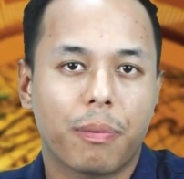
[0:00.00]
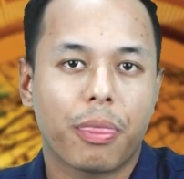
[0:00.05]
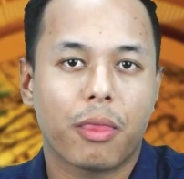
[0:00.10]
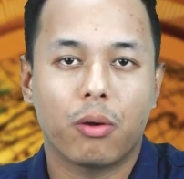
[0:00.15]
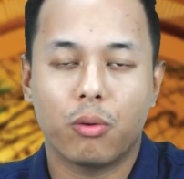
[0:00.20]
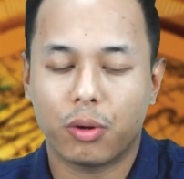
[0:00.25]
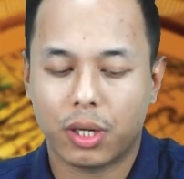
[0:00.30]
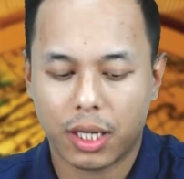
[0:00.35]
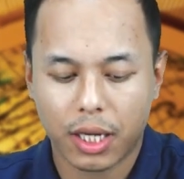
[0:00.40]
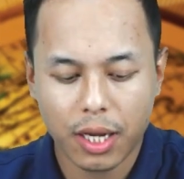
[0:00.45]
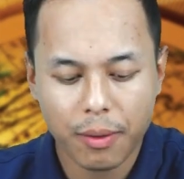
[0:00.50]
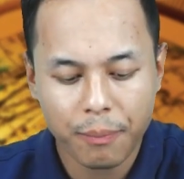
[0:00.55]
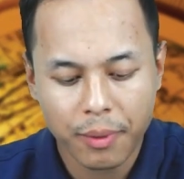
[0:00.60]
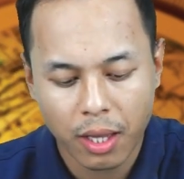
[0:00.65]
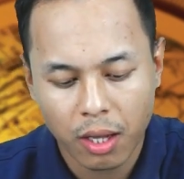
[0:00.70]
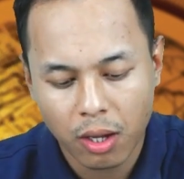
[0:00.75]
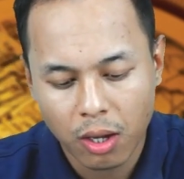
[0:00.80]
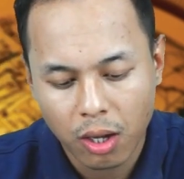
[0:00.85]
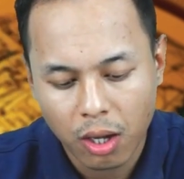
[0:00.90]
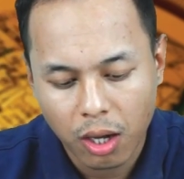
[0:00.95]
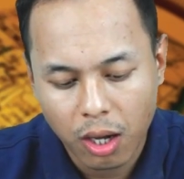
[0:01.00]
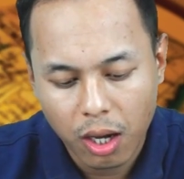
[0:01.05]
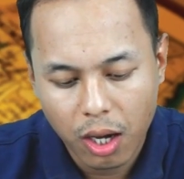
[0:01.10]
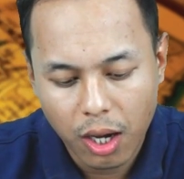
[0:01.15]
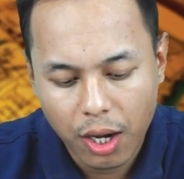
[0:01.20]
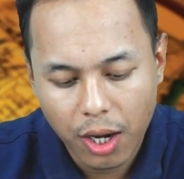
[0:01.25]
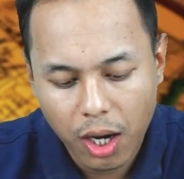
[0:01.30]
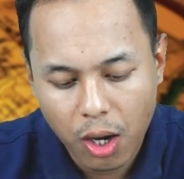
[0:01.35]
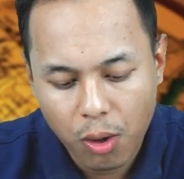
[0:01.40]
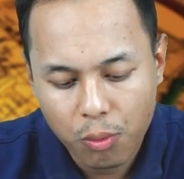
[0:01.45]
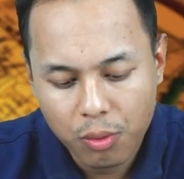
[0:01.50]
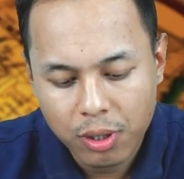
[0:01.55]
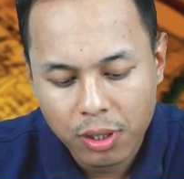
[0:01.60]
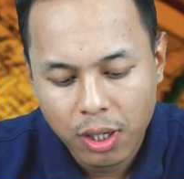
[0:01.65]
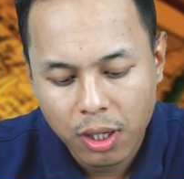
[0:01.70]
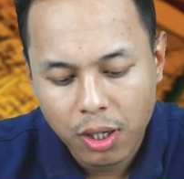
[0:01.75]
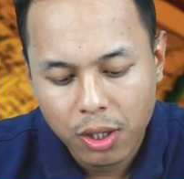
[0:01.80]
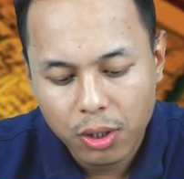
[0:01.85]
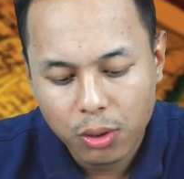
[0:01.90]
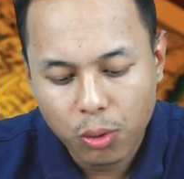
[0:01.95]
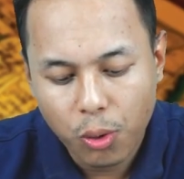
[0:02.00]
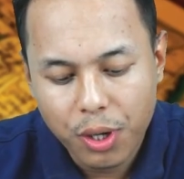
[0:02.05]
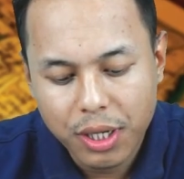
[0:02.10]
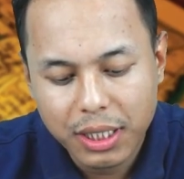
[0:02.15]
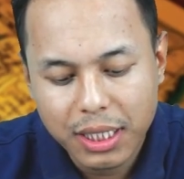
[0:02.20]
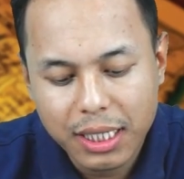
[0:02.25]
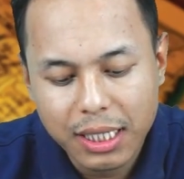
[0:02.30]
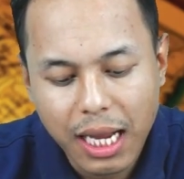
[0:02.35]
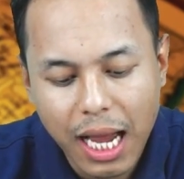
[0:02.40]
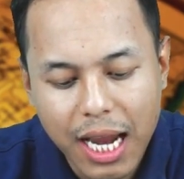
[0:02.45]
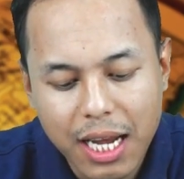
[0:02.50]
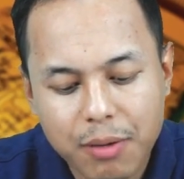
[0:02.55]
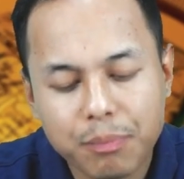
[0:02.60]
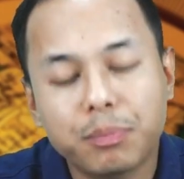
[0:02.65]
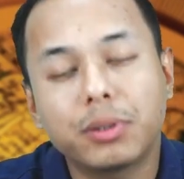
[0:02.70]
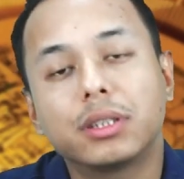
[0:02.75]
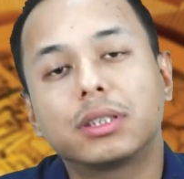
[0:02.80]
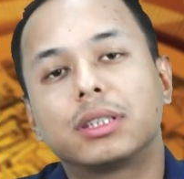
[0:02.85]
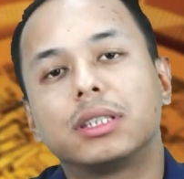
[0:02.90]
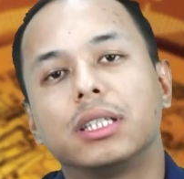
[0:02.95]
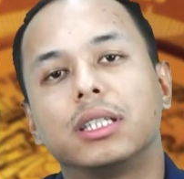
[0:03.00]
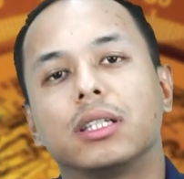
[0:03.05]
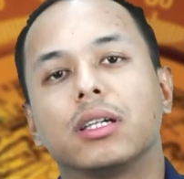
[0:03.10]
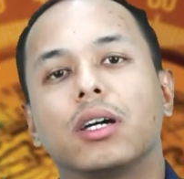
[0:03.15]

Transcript: Okay, around 29%